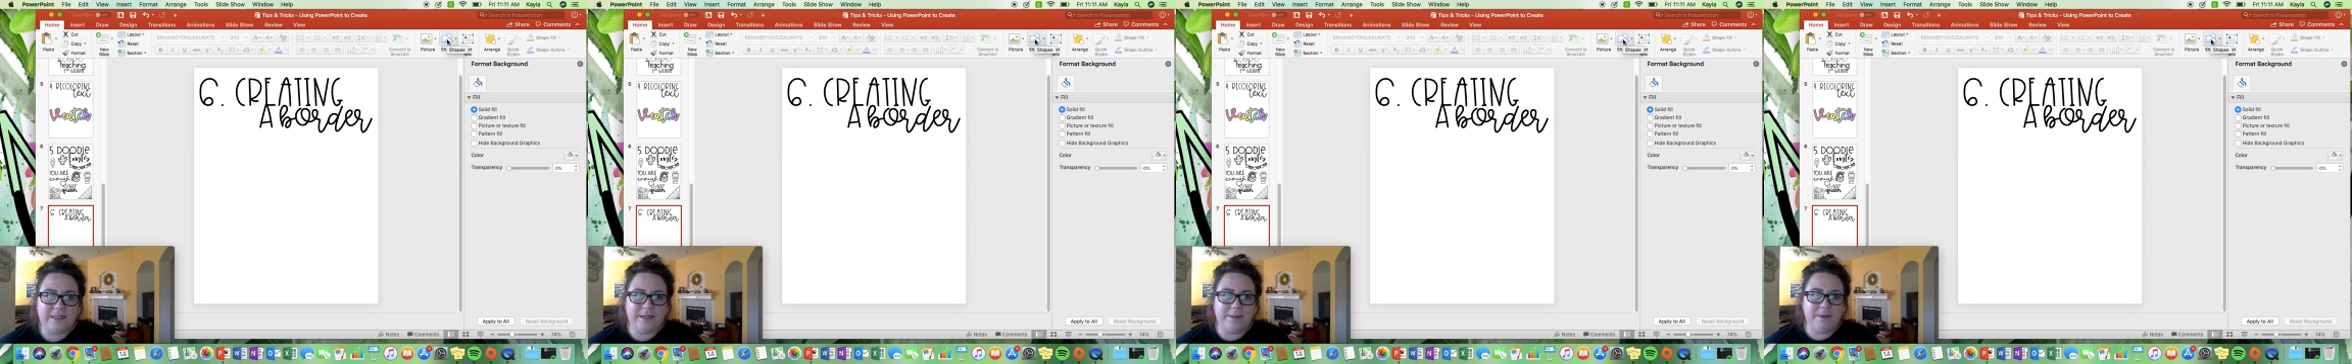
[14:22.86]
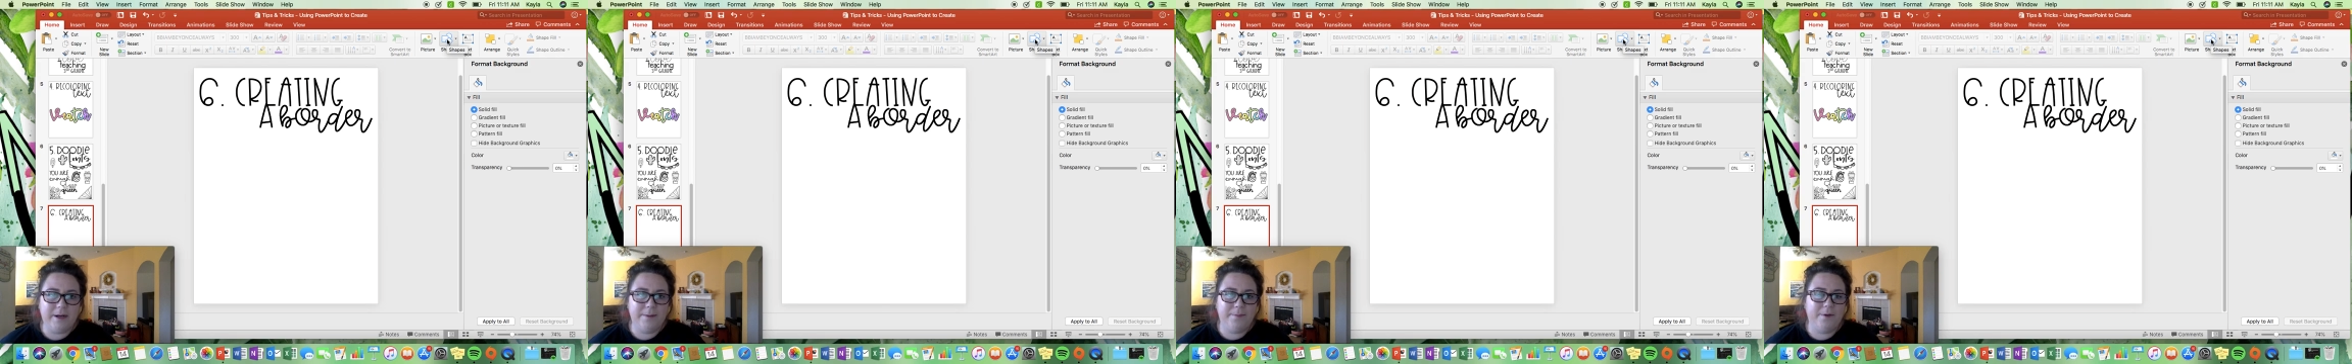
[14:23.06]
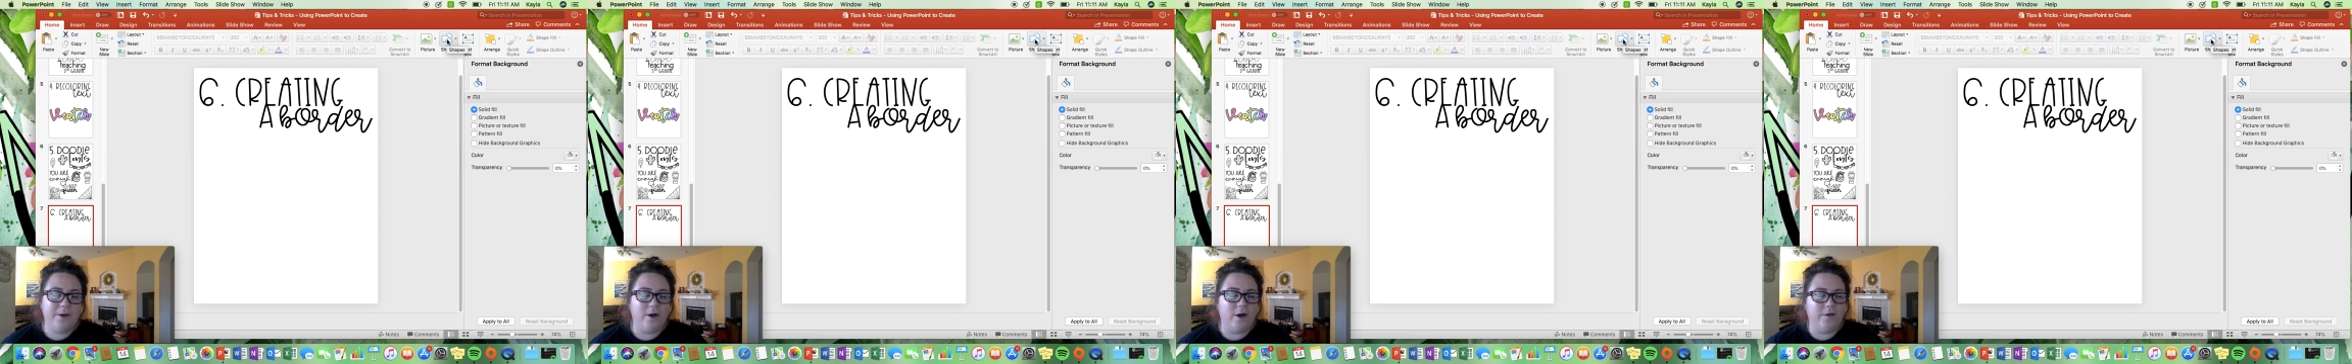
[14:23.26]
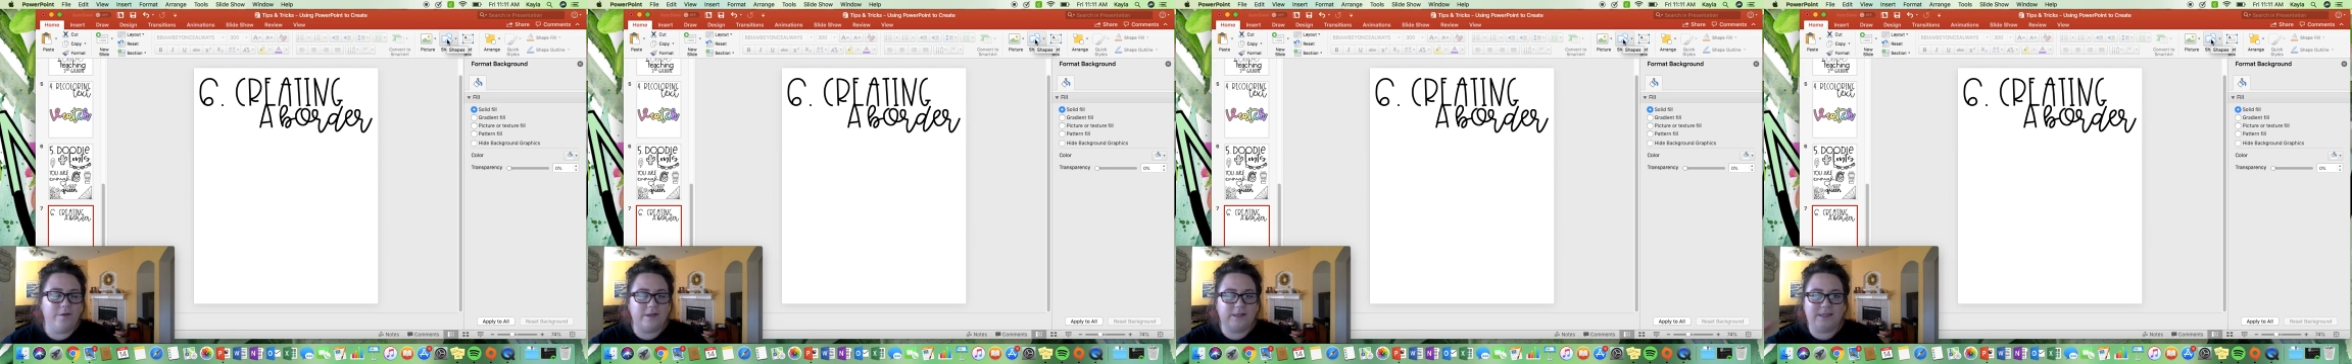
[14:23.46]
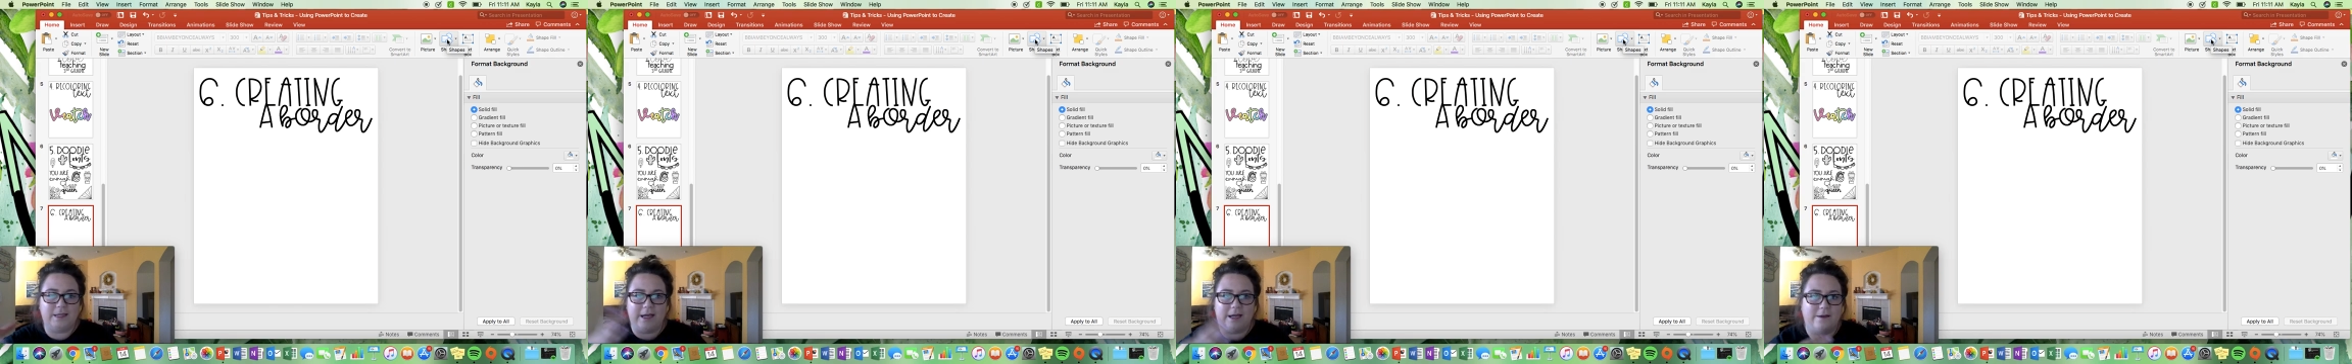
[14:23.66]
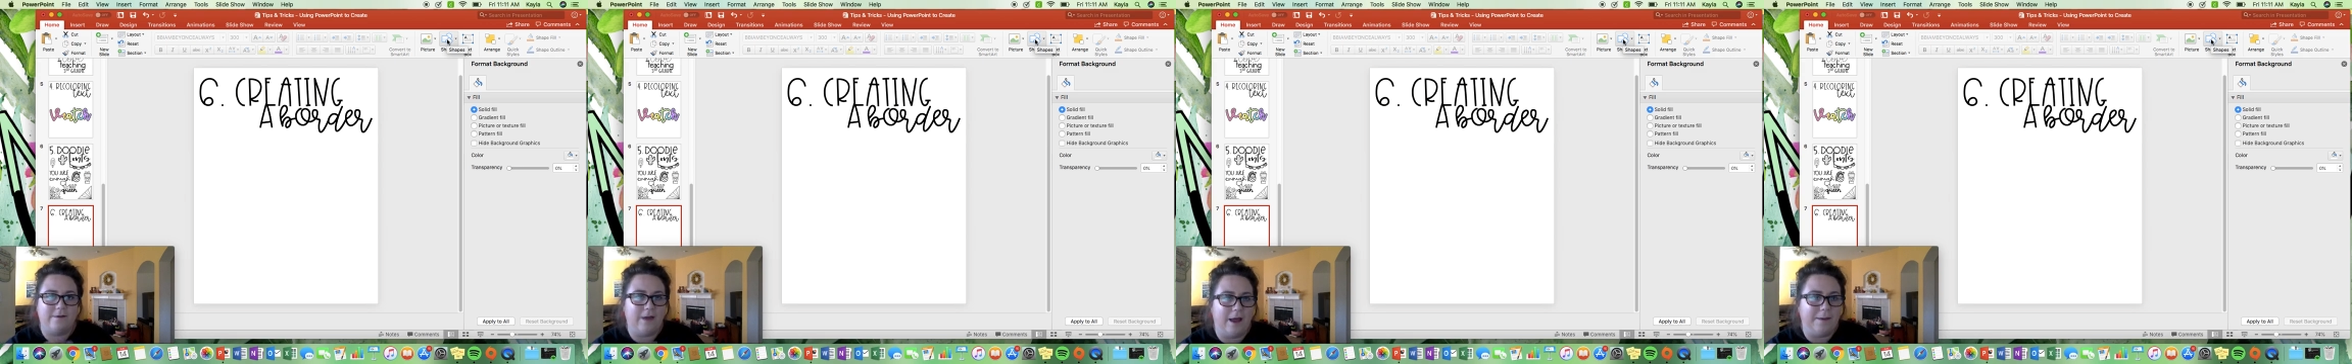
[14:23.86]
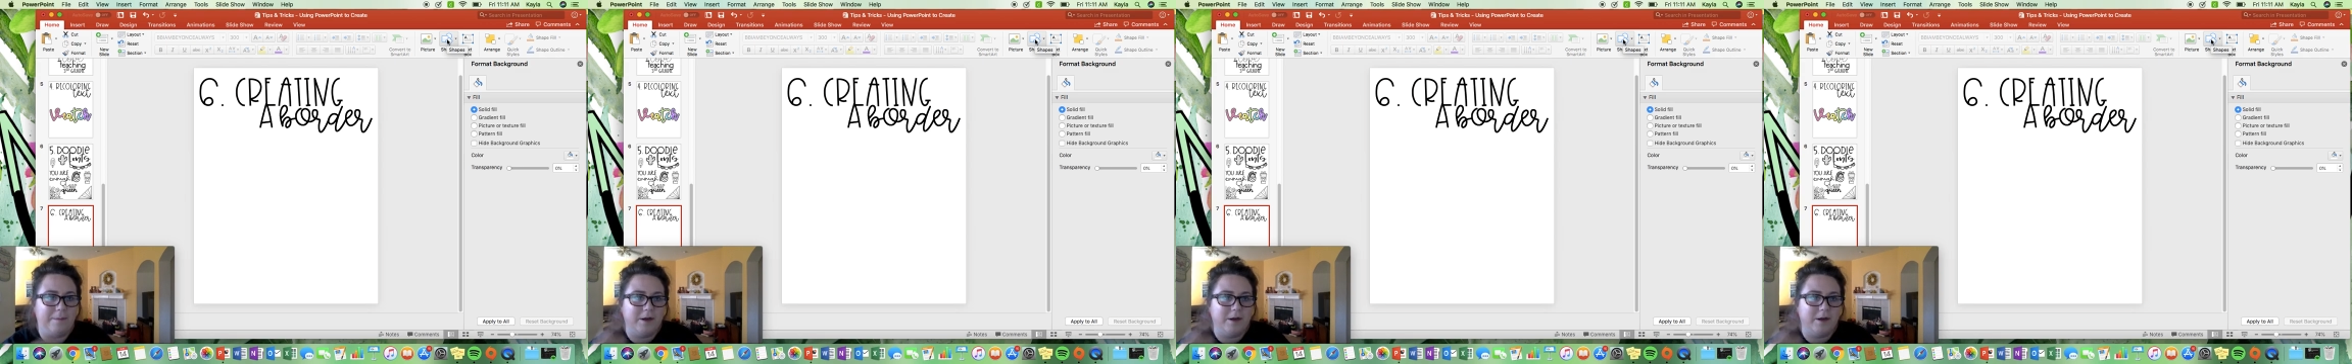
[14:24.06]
I'm going to put all this, like, I'm